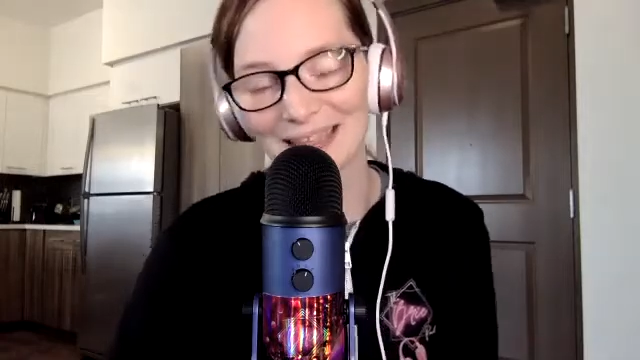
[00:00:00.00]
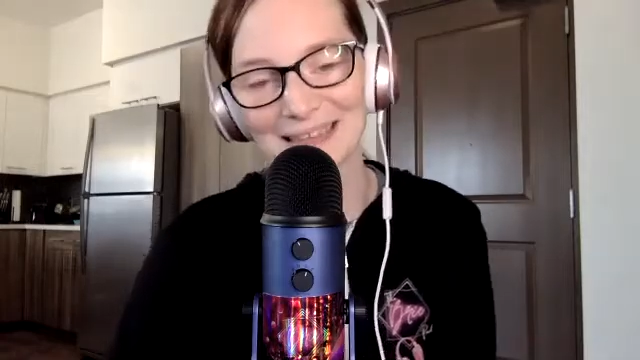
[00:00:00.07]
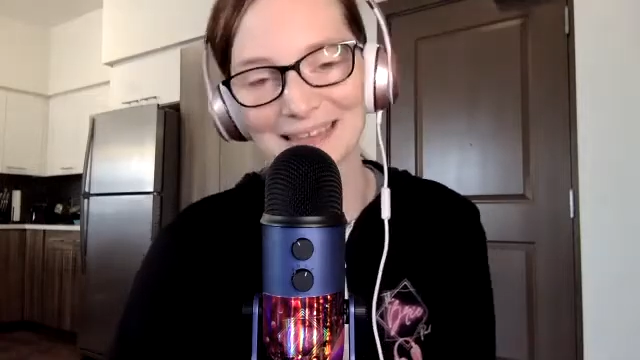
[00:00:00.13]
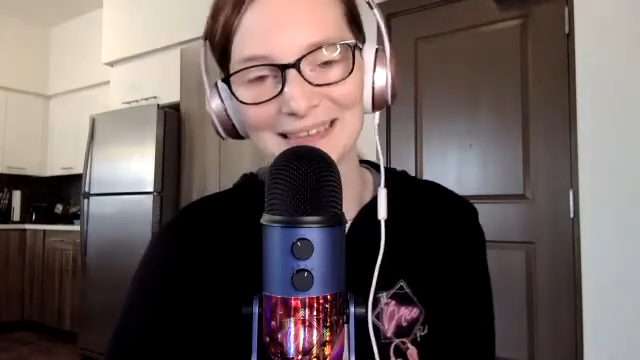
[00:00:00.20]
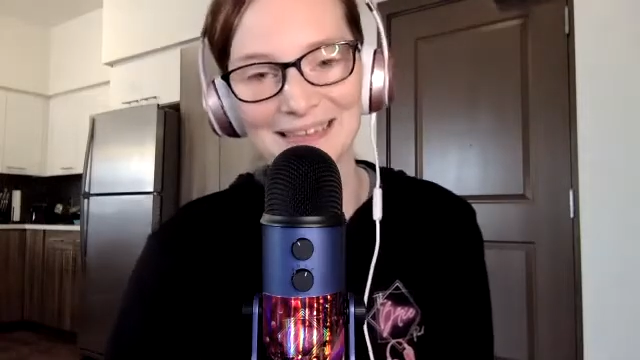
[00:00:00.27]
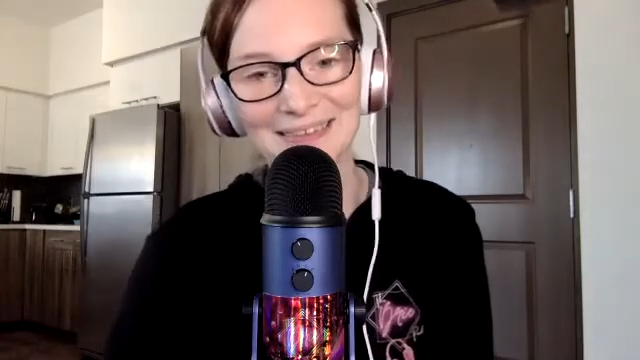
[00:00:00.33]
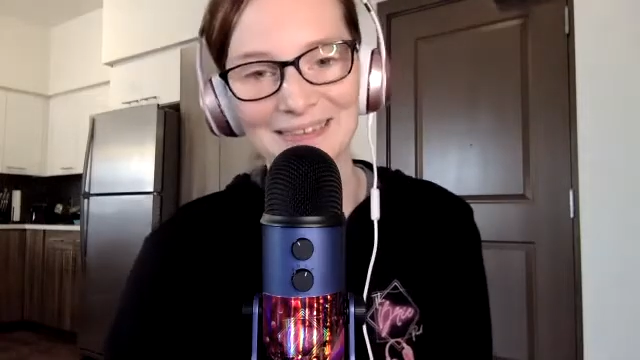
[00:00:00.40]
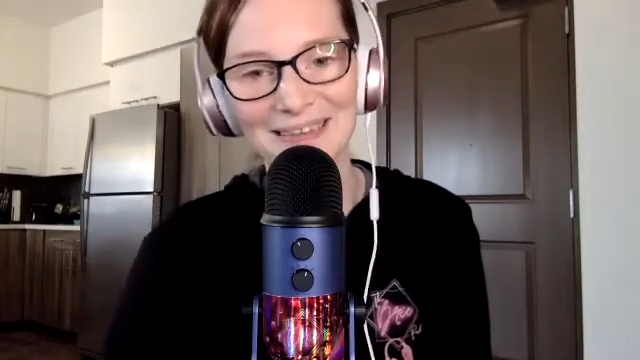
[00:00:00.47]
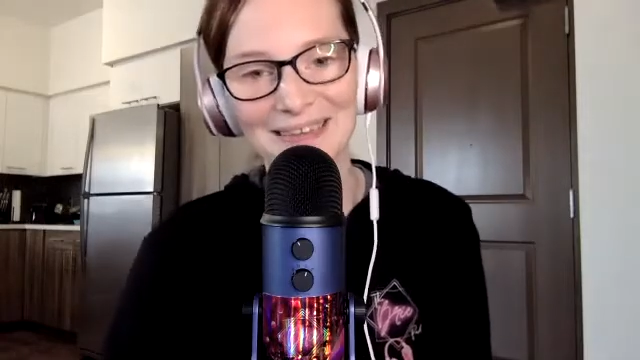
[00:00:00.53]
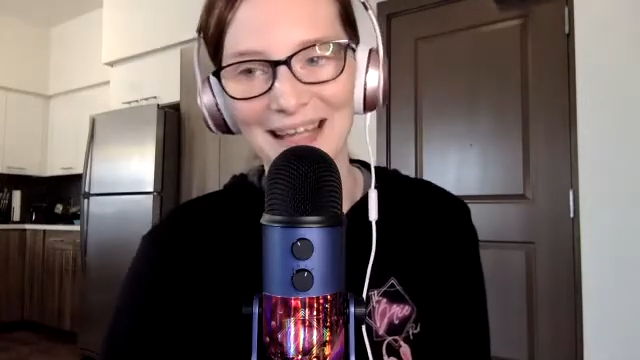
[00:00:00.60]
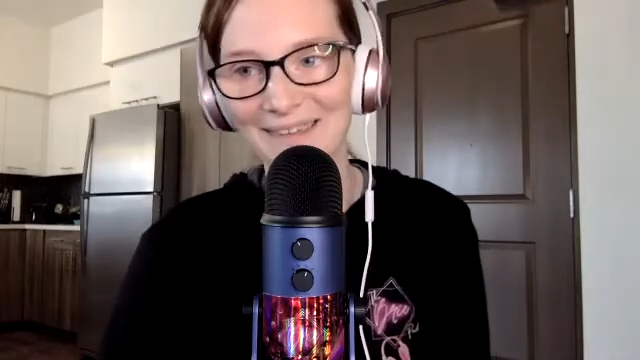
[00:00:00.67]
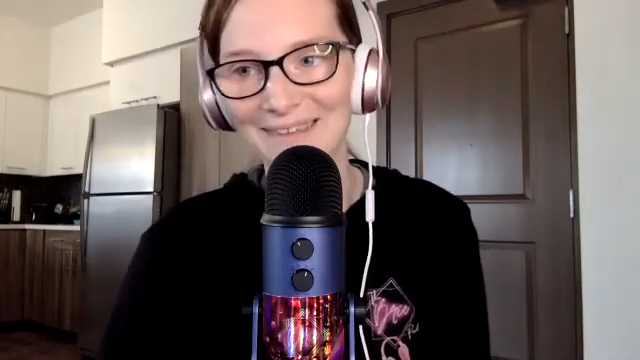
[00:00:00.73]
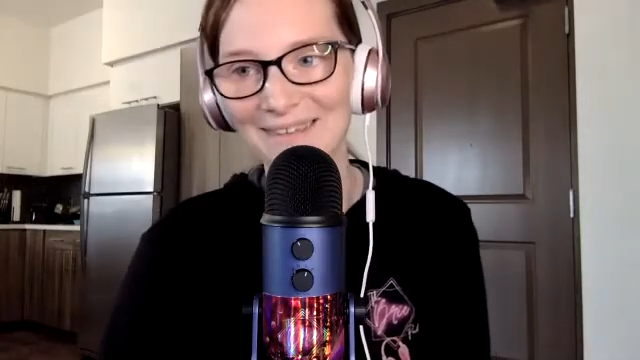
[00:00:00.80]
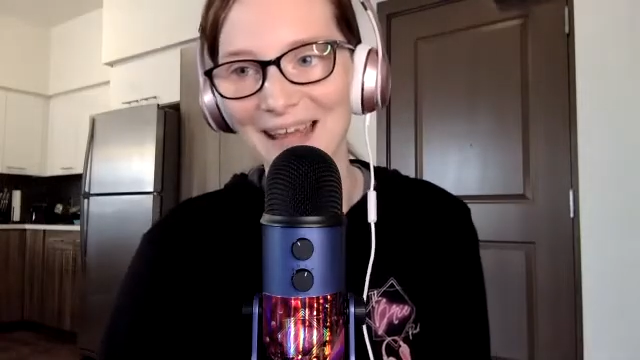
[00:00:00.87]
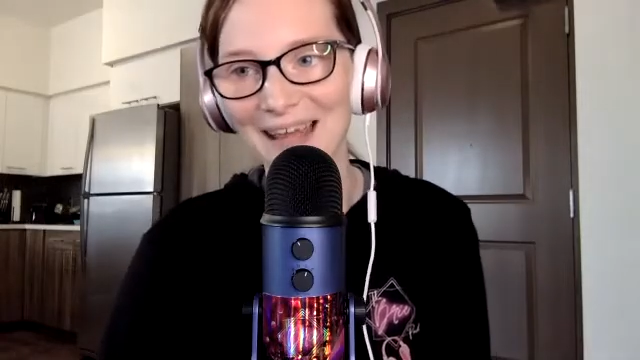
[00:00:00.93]
Until
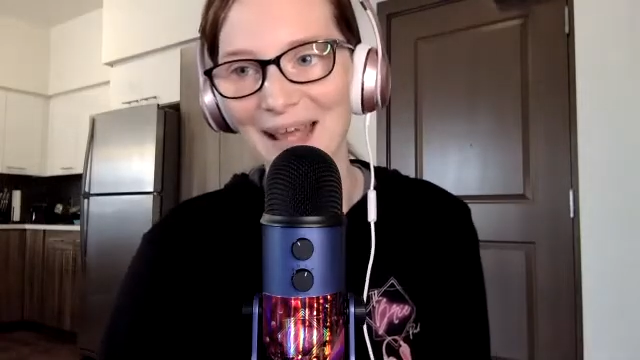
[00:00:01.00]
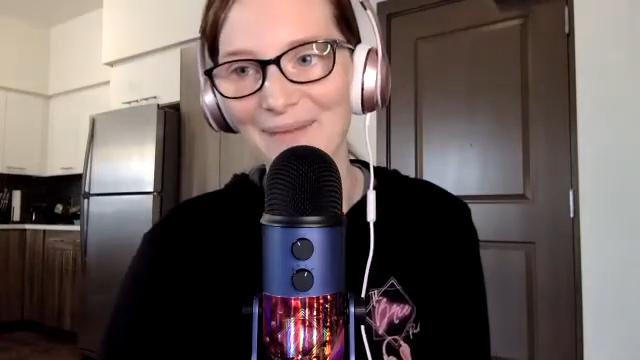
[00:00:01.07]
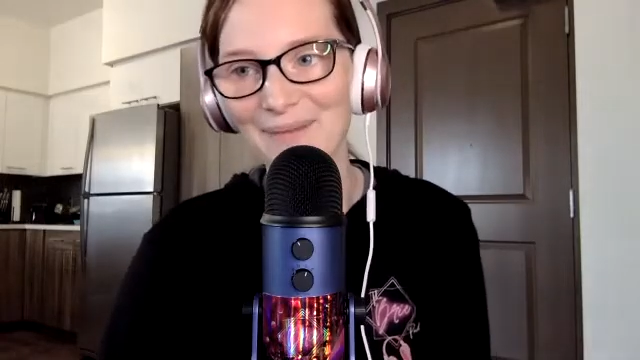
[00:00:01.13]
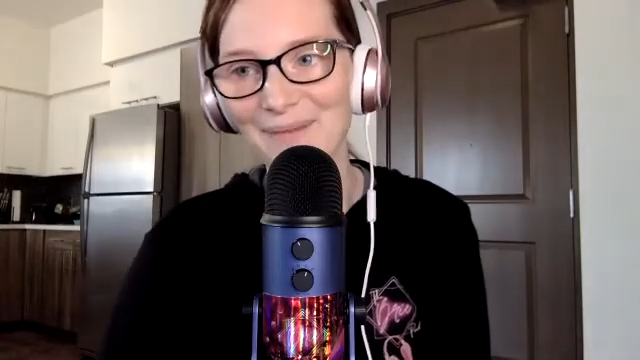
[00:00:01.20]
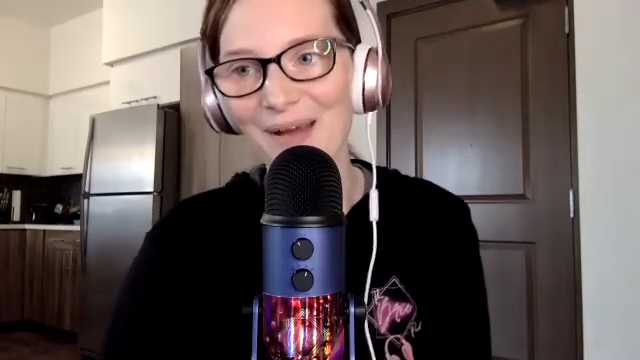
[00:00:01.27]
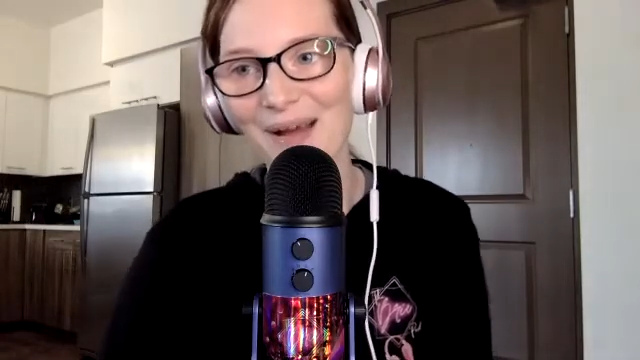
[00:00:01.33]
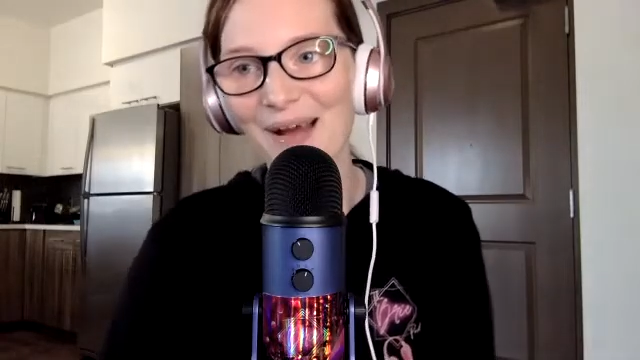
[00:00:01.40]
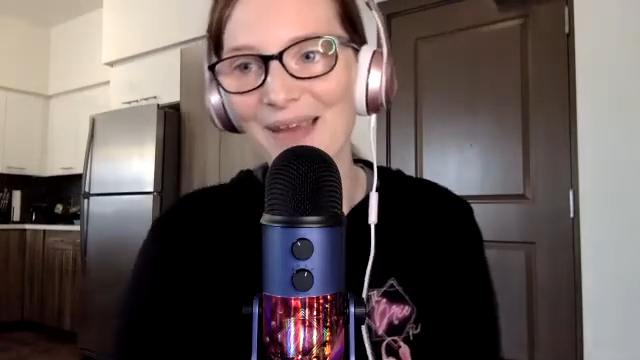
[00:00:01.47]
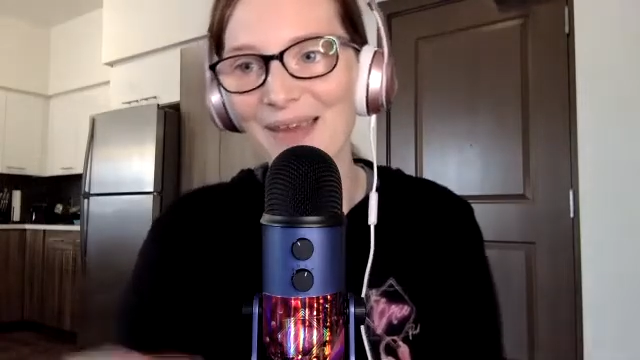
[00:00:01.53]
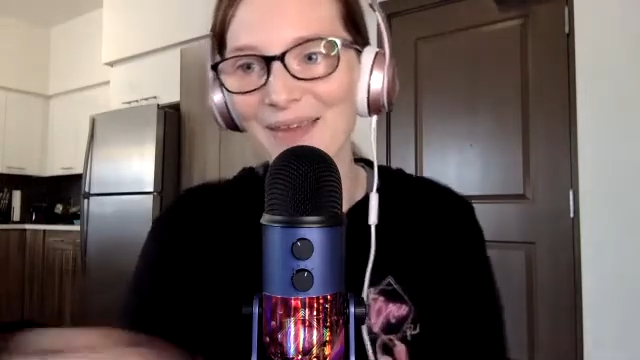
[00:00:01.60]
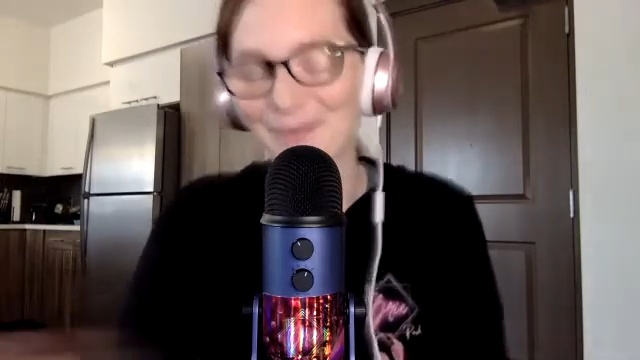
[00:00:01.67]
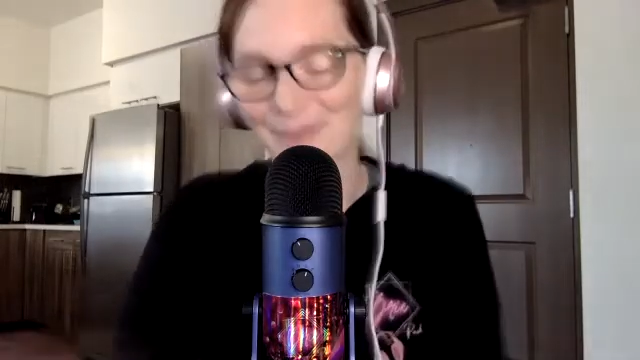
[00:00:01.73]
next time on the